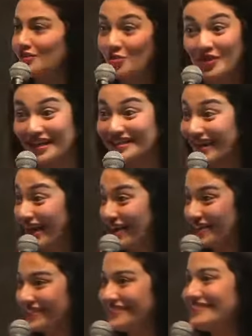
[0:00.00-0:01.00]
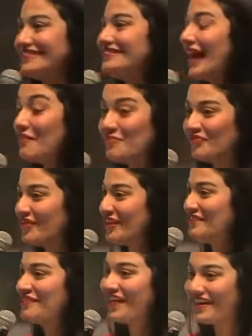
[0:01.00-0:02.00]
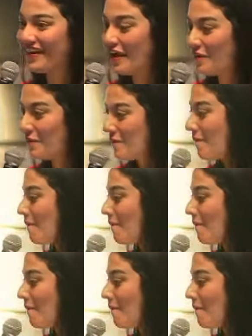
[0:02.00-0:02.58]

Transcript: Don't get scared. I'm perfectly fine now.